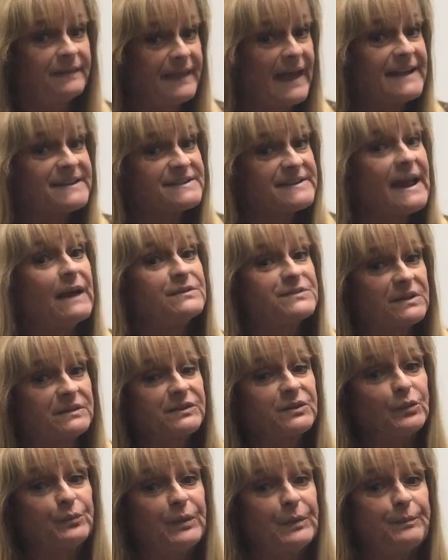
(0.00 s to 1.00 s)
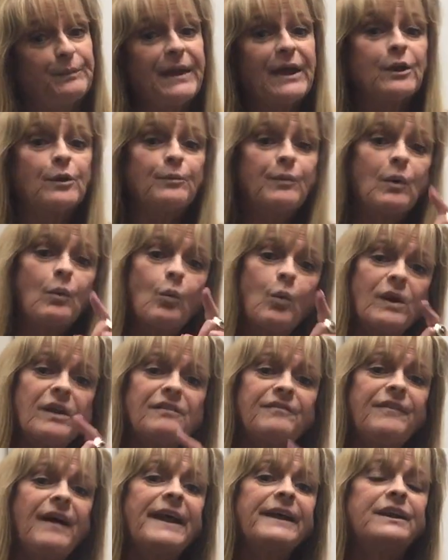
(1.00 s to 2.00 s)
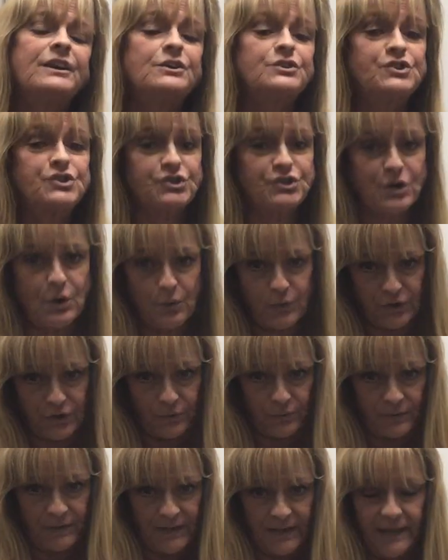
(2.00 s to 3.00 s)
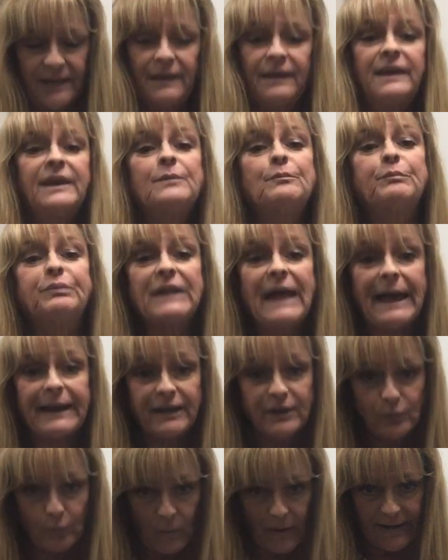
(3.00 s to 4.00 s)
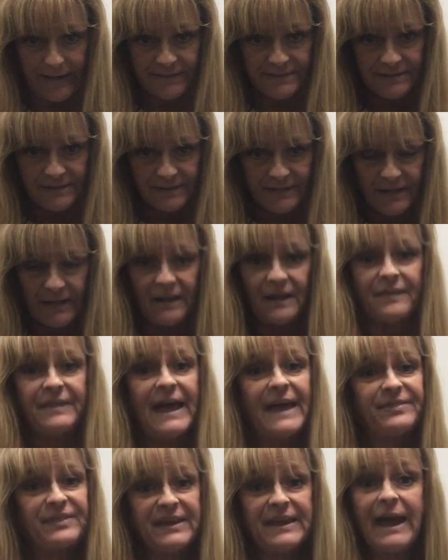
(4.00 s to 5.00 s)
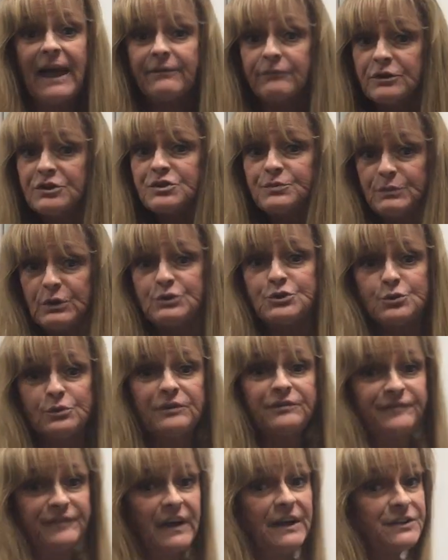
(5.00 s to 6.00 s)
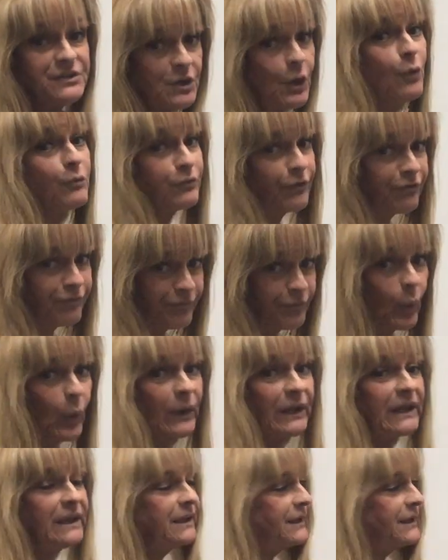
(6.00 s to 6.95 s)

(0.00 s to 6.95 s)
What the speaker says: That sounds a little bit better, but what if I could show you in black and white that the average mutual fund over 40